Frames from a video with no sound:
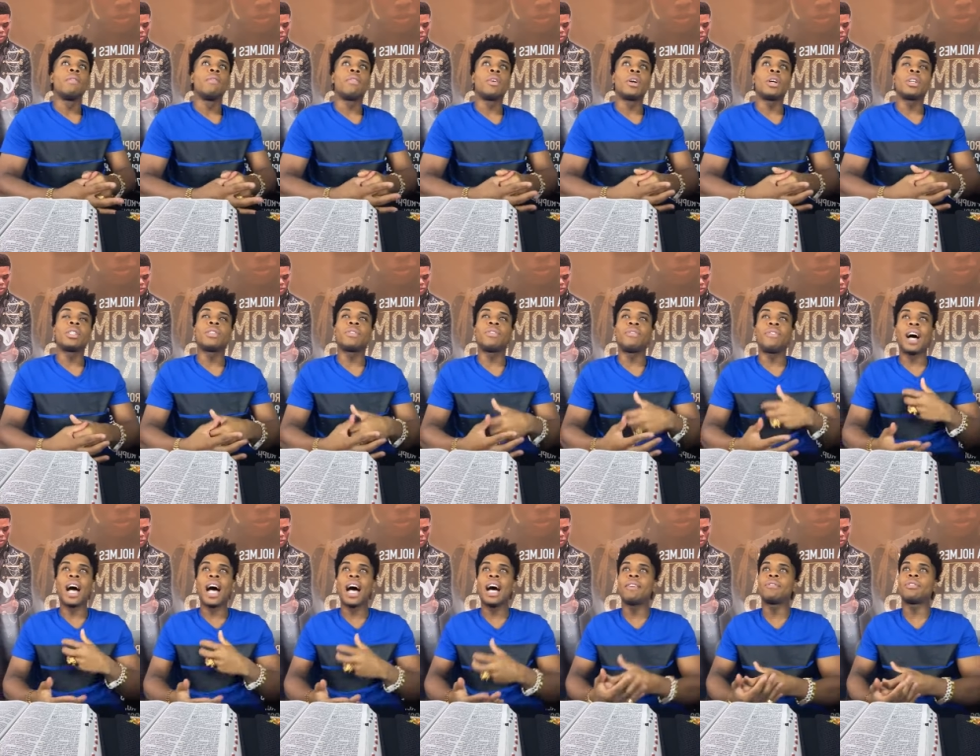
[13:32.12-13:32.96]
verse
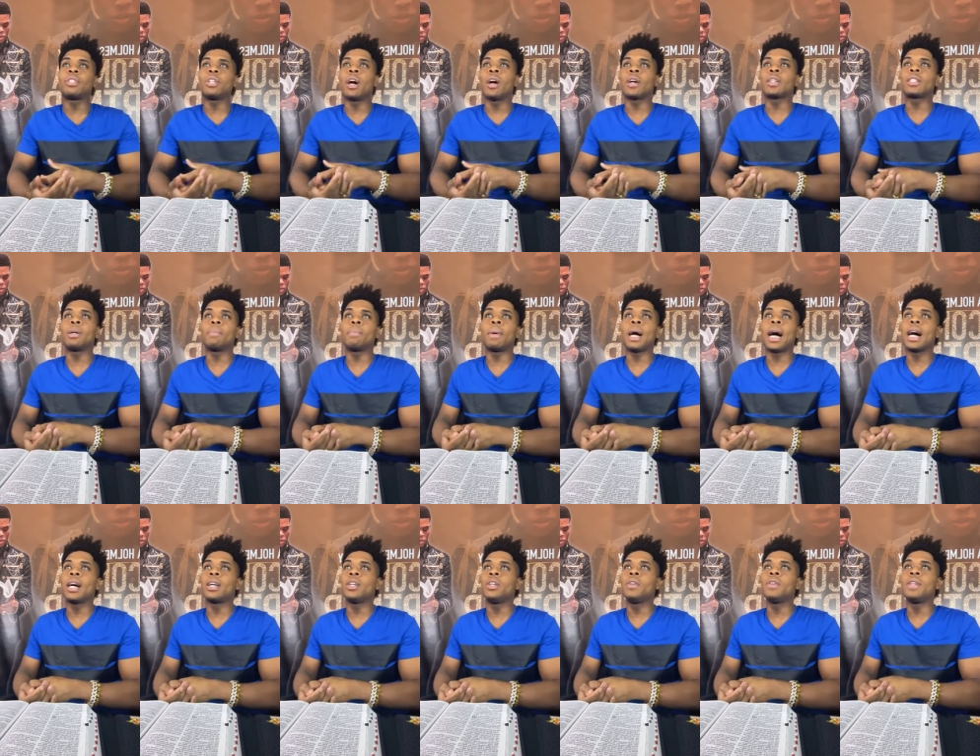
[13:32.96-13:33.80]
5 talked
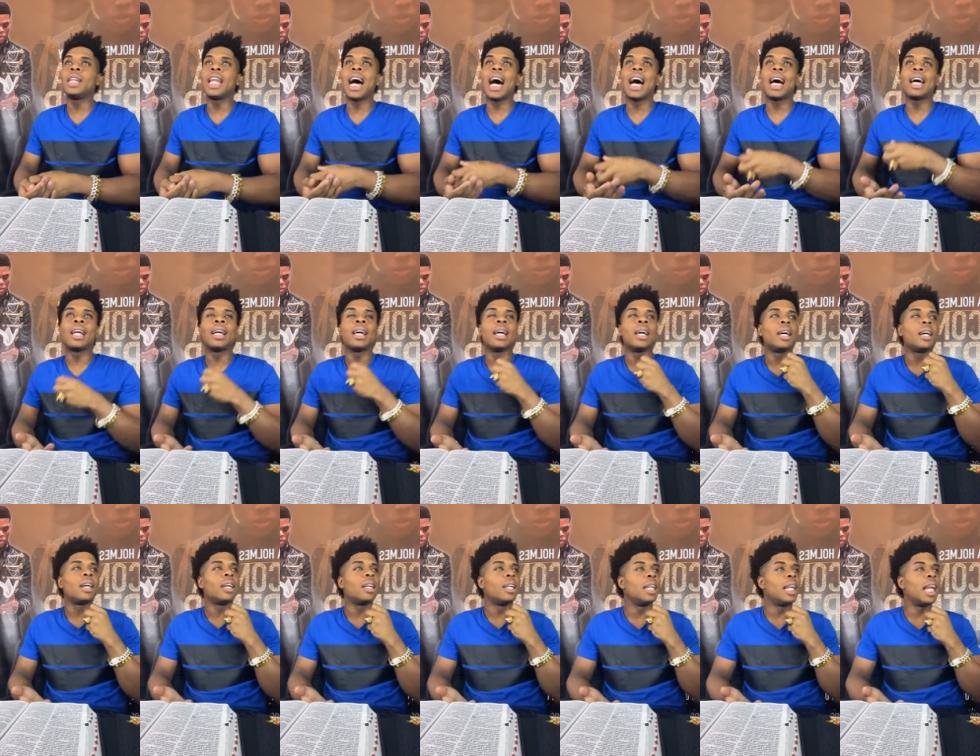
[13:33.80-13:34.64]
about you not
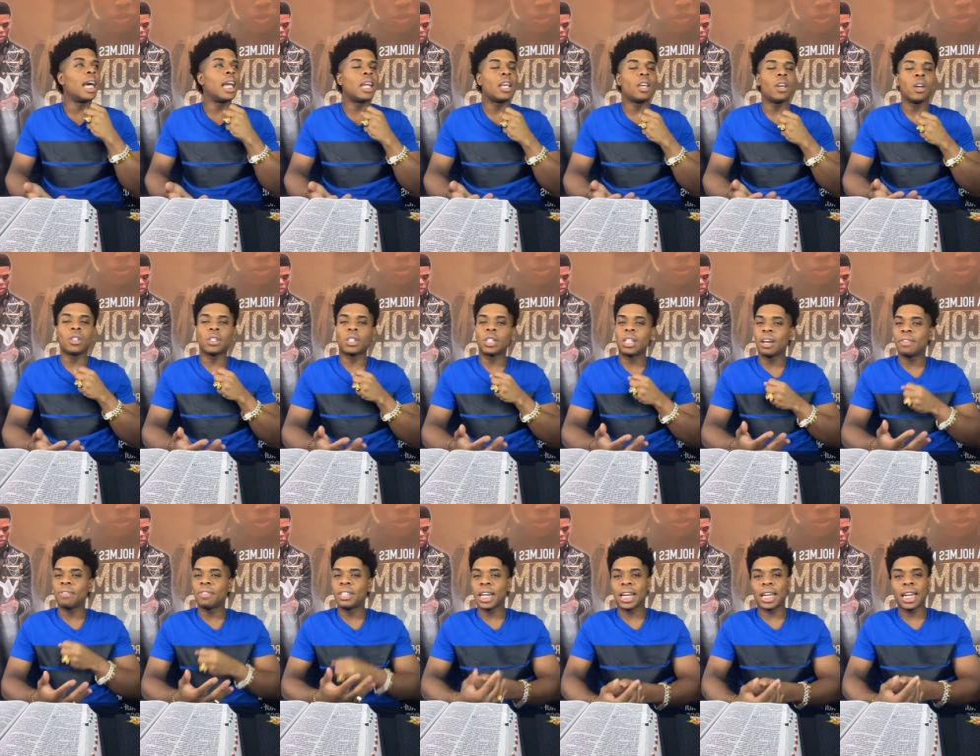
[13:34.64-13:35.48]
letting
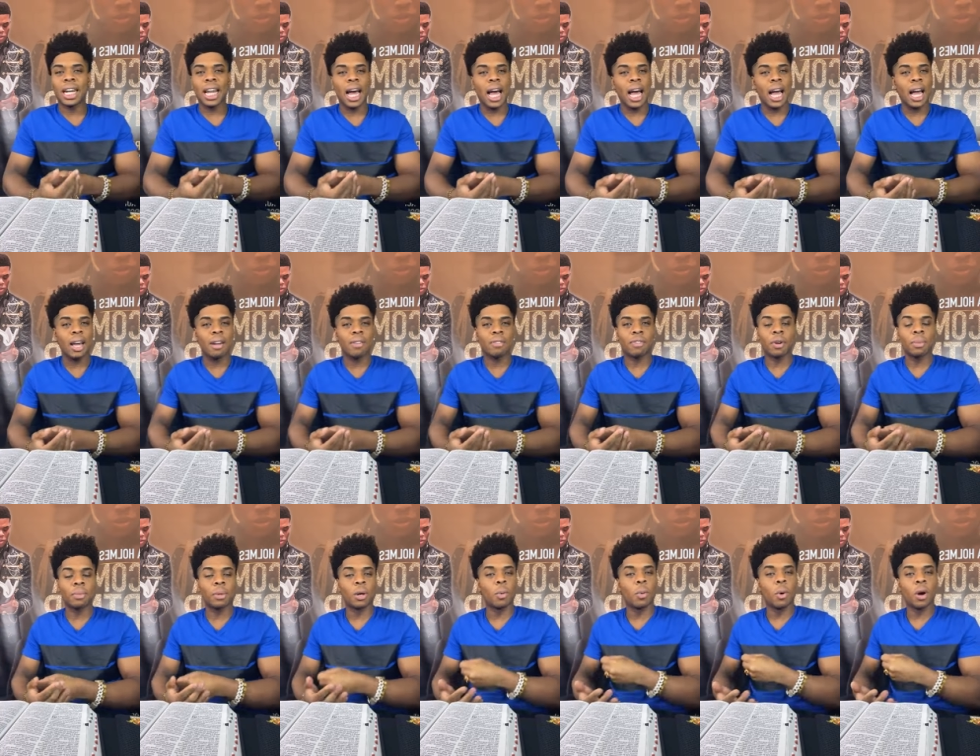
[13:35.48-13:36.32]
yourself decline
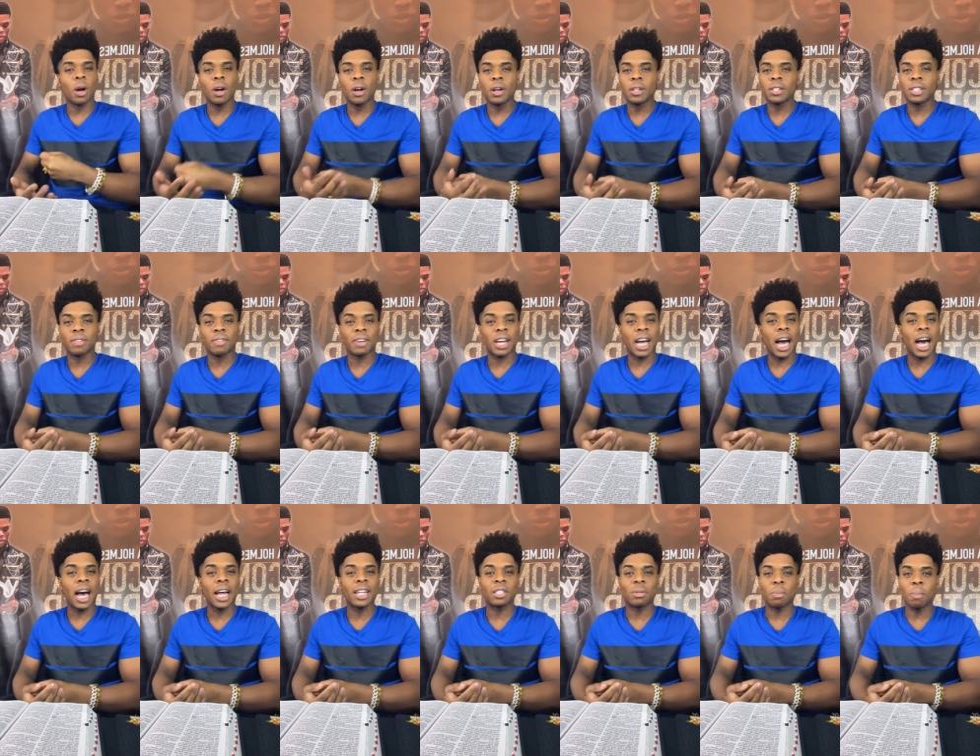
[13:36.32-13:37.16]
from the words of
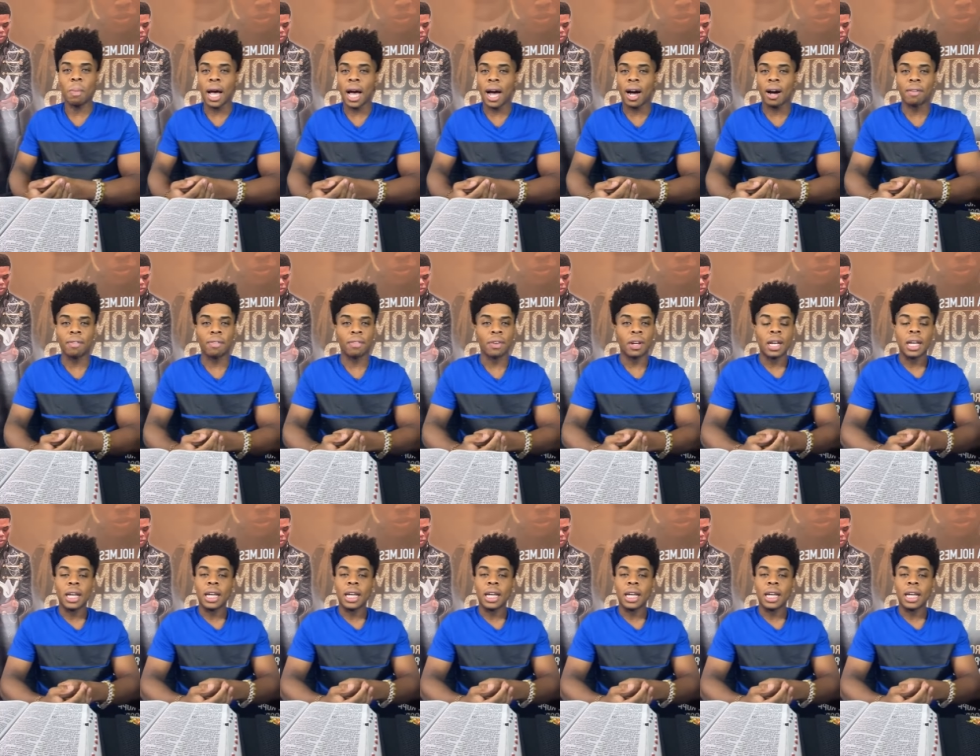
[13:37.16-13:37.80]
God's mouth.